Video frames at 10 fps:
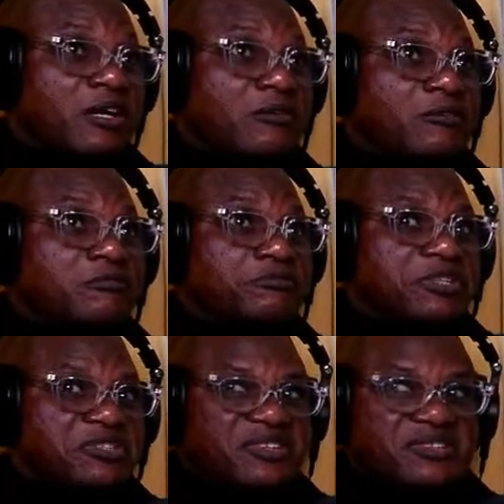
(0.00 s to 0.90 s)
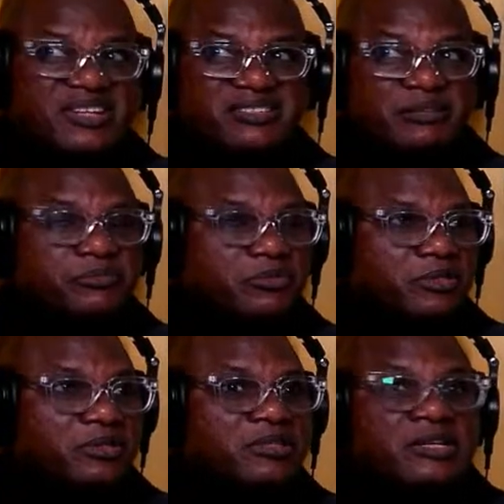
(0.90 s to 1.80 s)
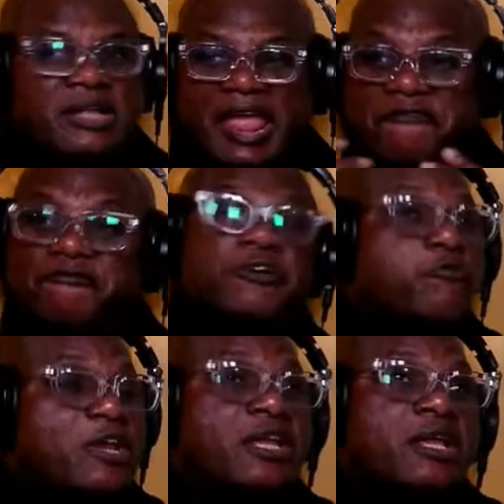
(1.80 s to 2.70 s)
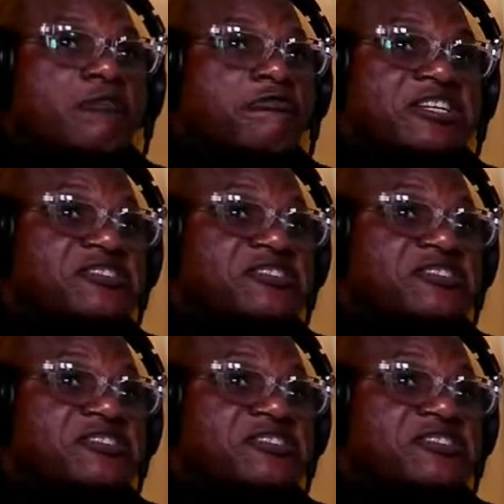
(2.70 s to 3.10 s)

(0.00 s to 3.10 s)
my own business that I'm doing. Every weekend, we